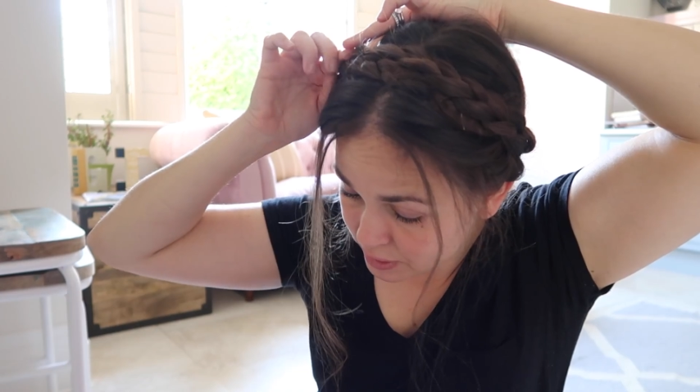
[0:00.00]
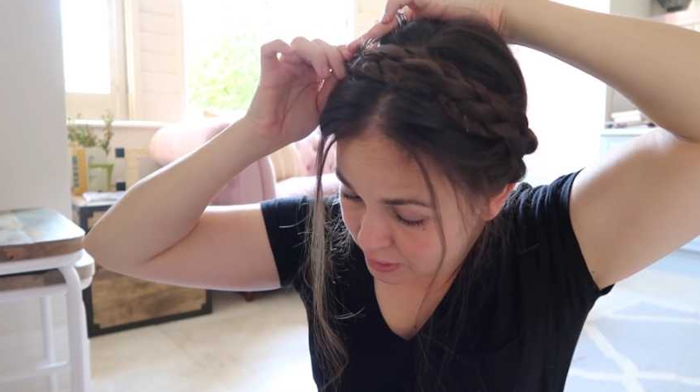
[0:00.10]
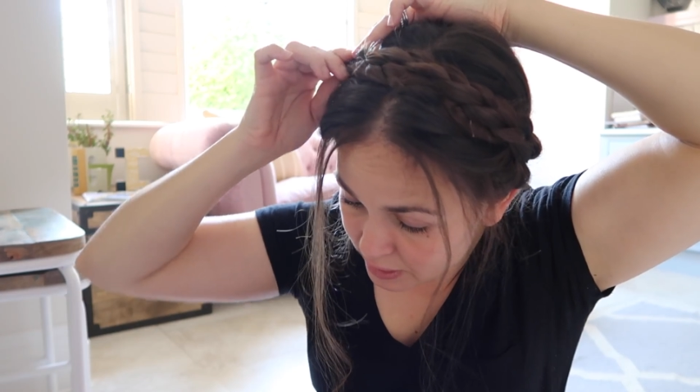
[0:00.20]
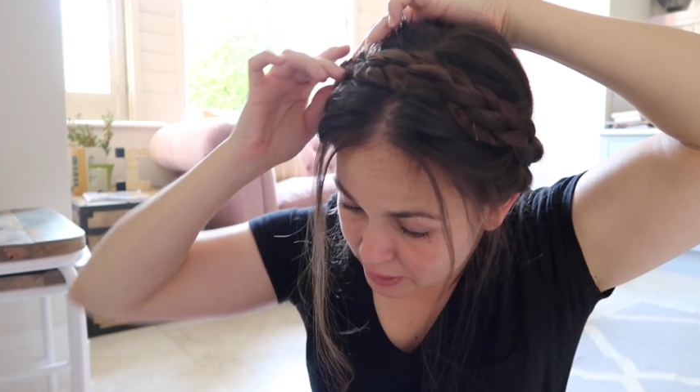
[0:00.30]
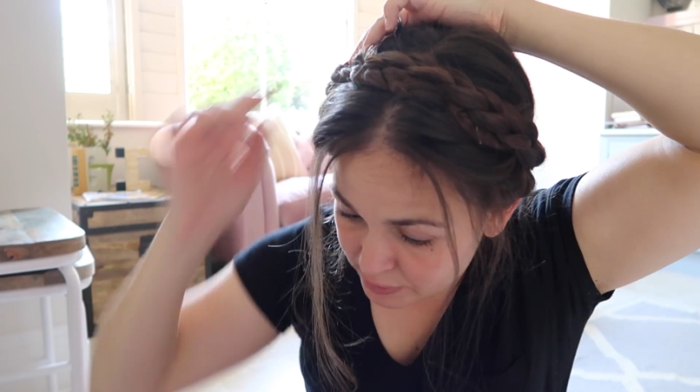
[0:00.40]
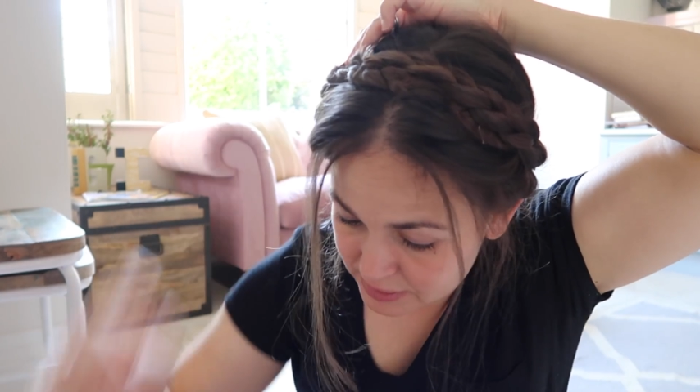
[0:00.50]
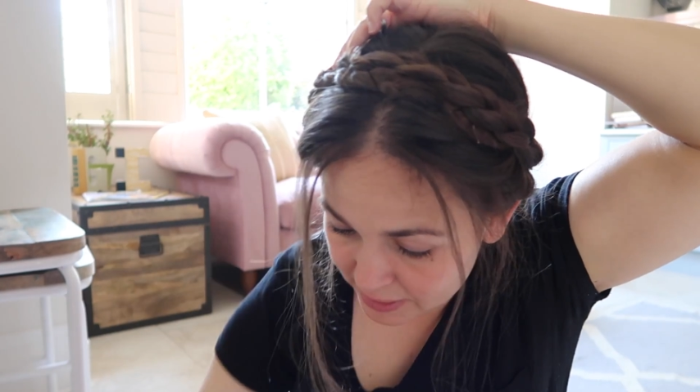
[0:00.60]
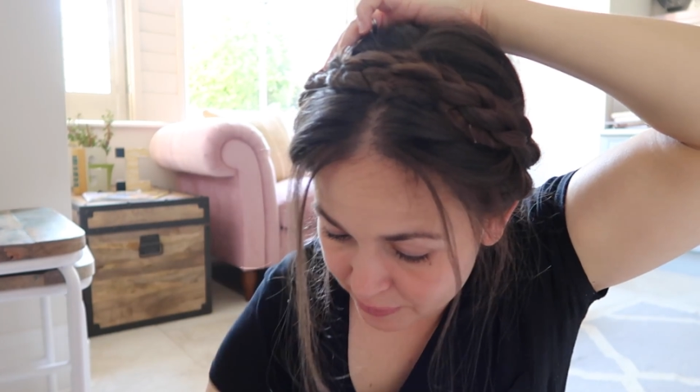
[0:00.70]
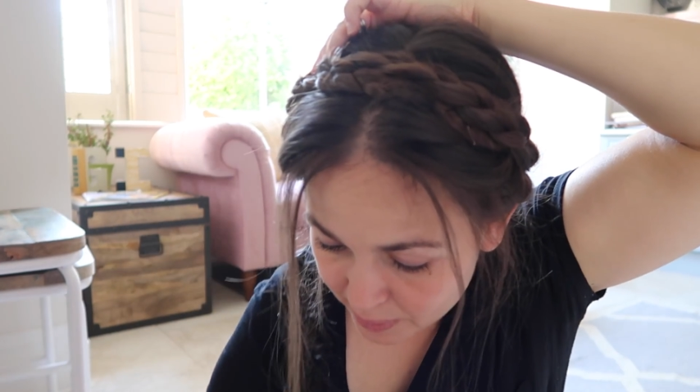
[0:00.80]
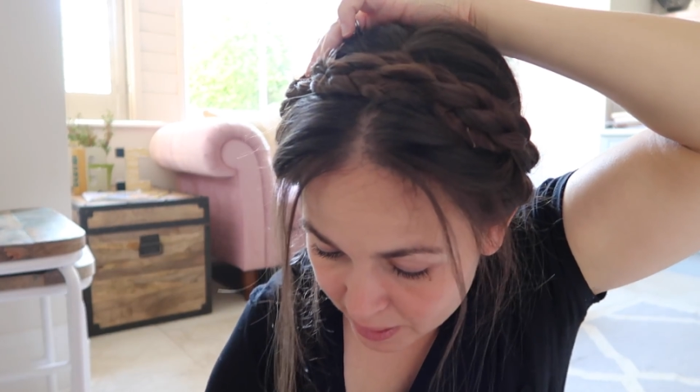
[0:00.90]
So you're going to lose
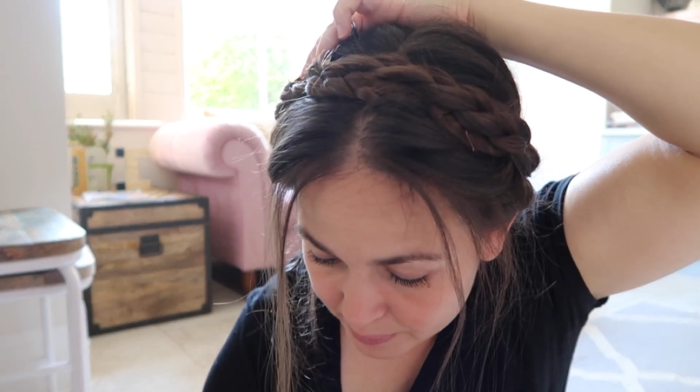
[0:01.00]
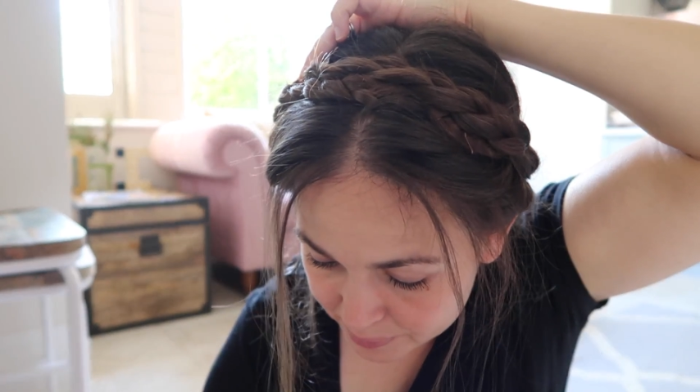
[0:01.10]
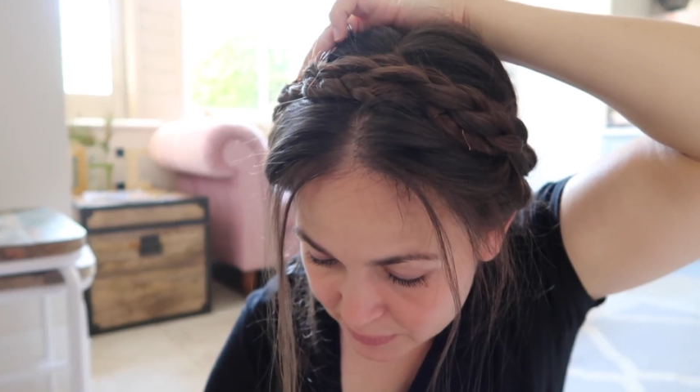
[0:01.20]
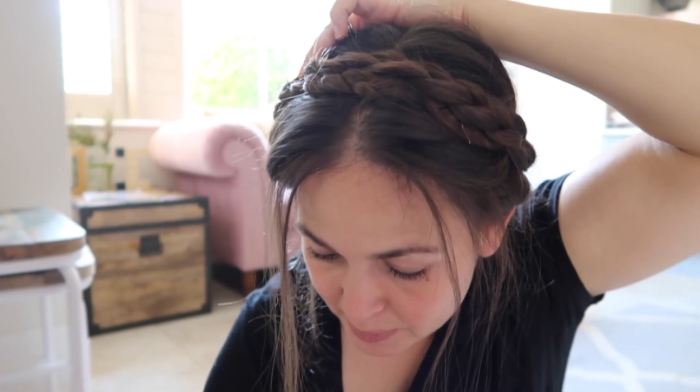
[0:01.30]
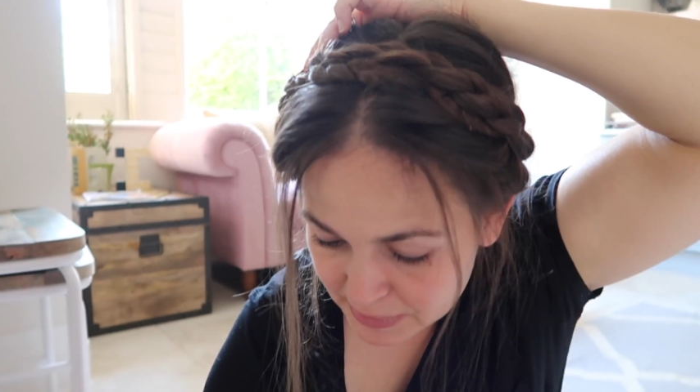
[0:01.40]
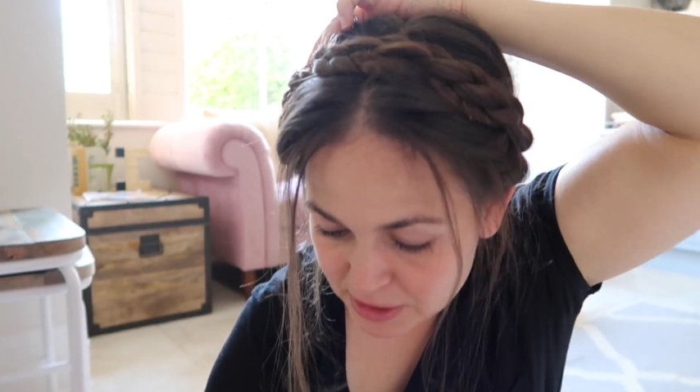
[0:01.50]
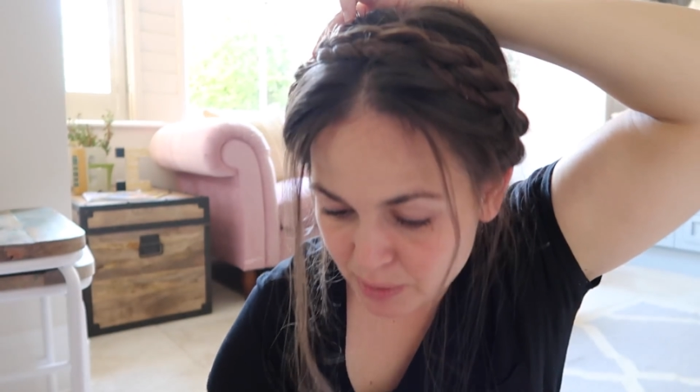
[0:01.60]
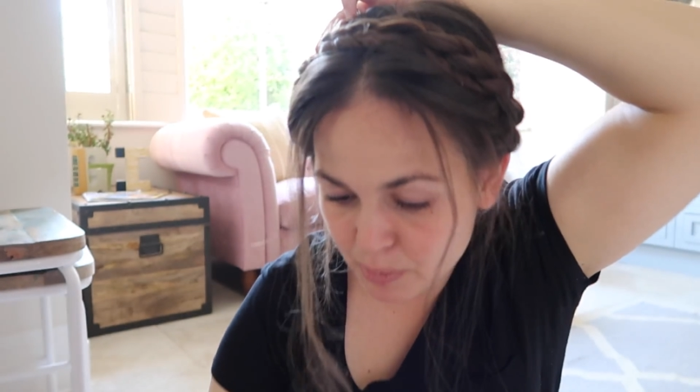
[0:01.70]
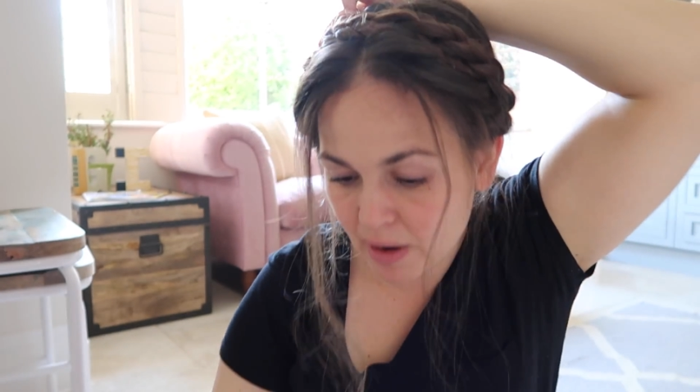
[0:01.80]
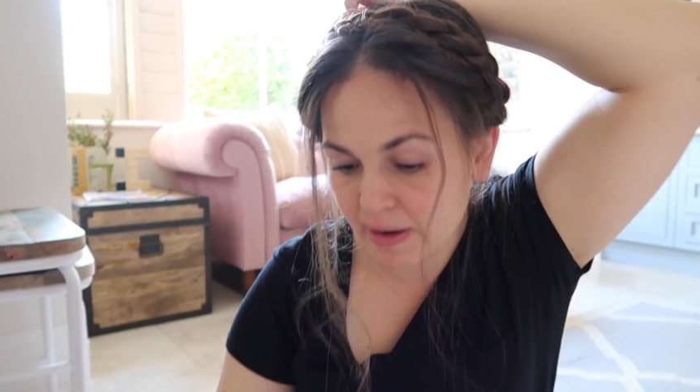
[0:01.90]
that as well. I mean,
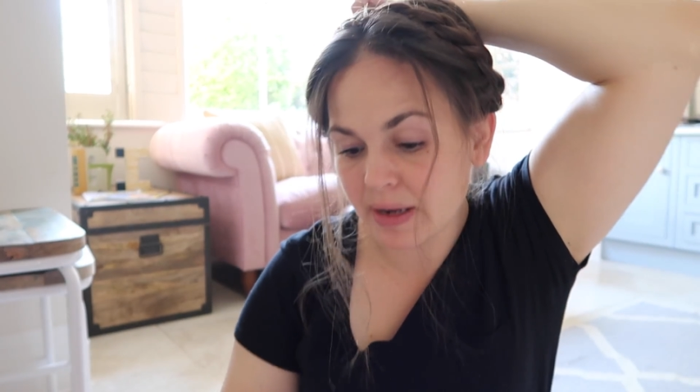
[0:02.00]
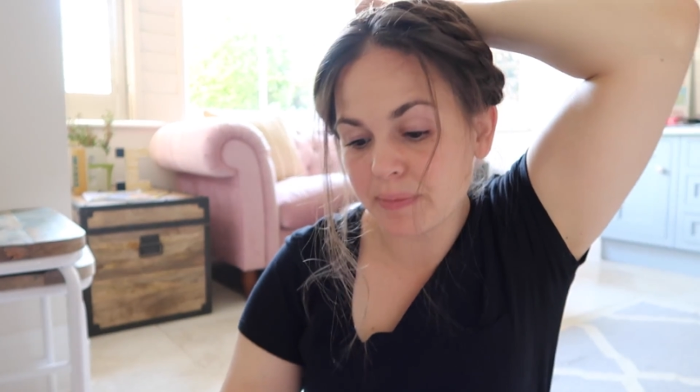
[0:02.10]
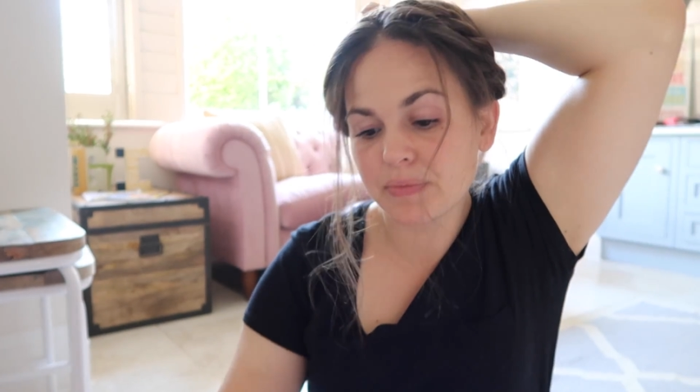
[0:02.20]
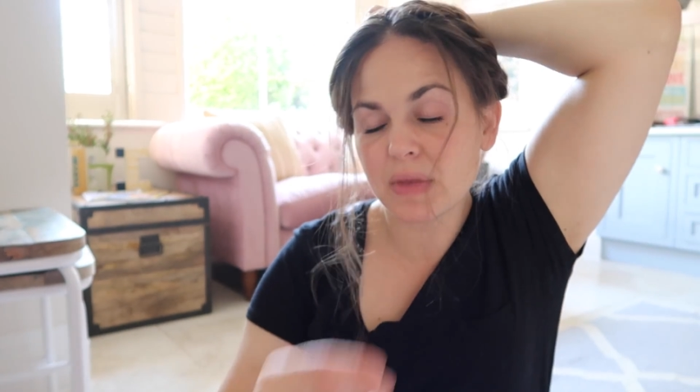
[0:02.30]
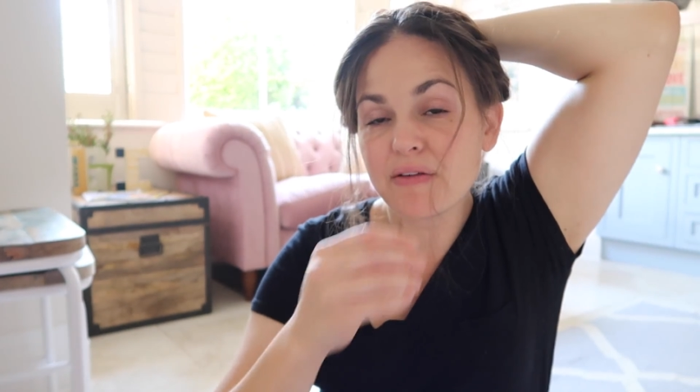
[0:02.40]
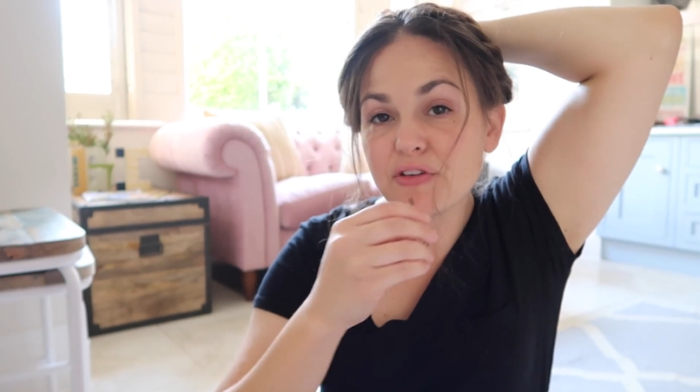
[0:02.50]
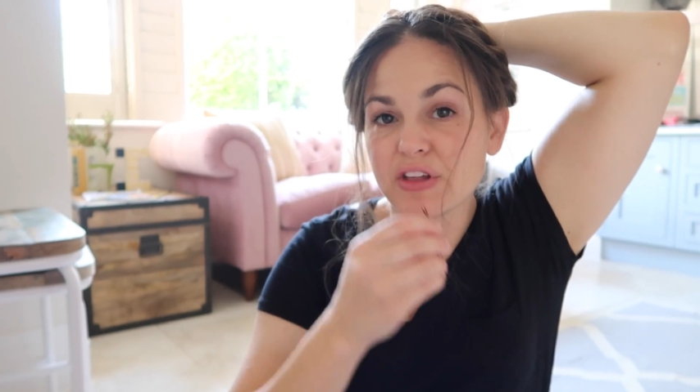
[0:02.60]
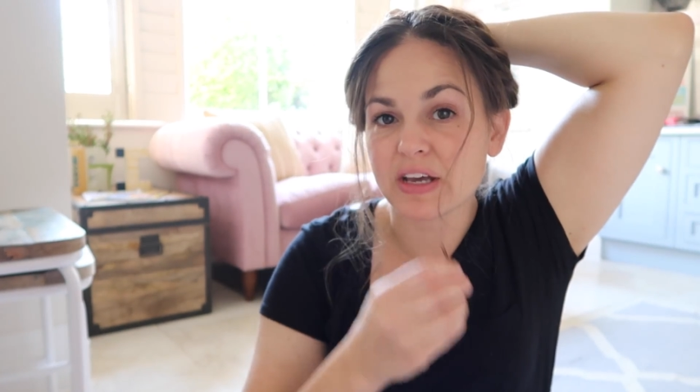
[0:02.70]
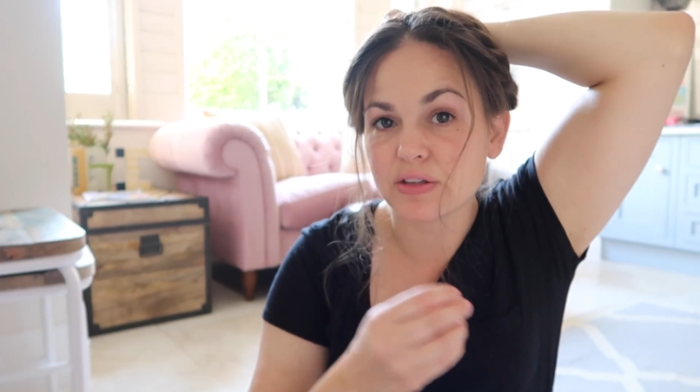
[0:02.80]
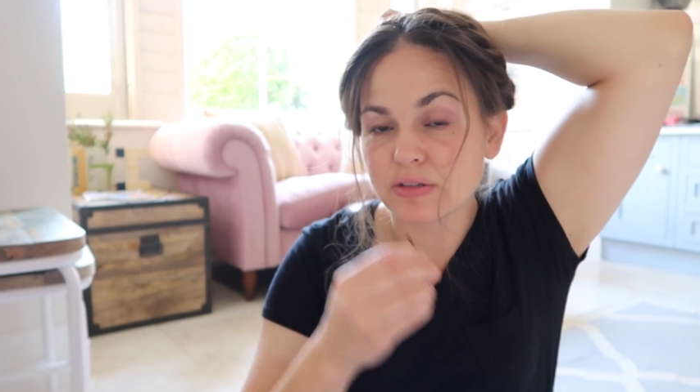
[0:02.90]
don't worry,
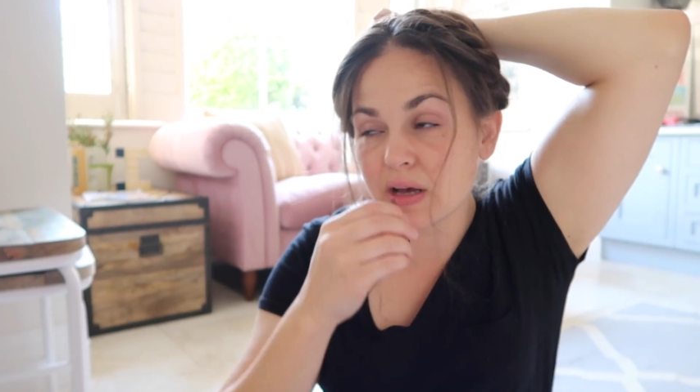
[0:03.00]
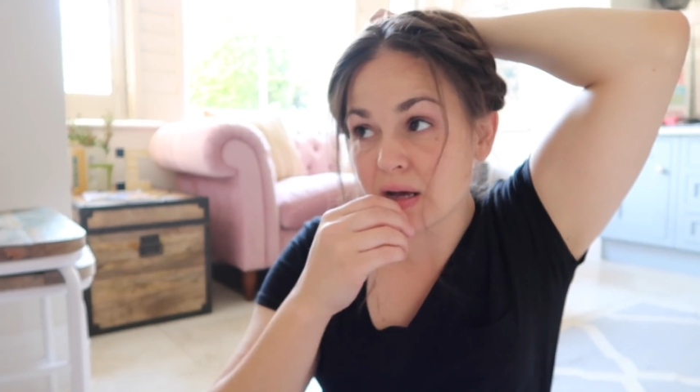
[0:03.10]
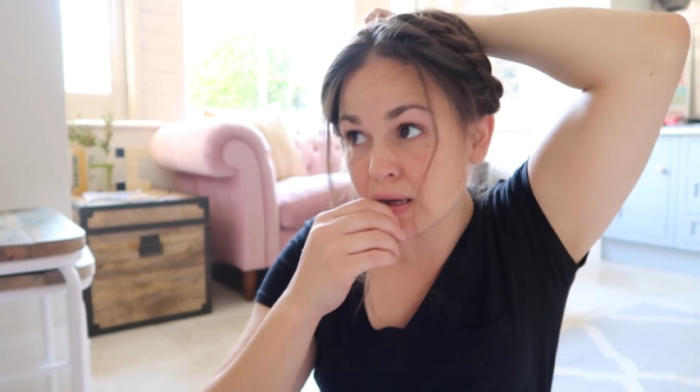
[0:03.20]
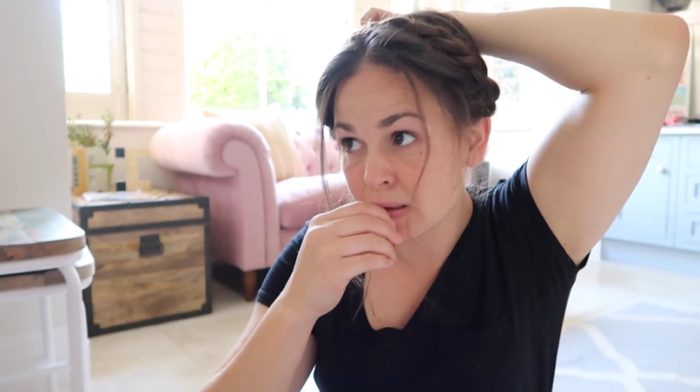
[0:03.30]
everything is,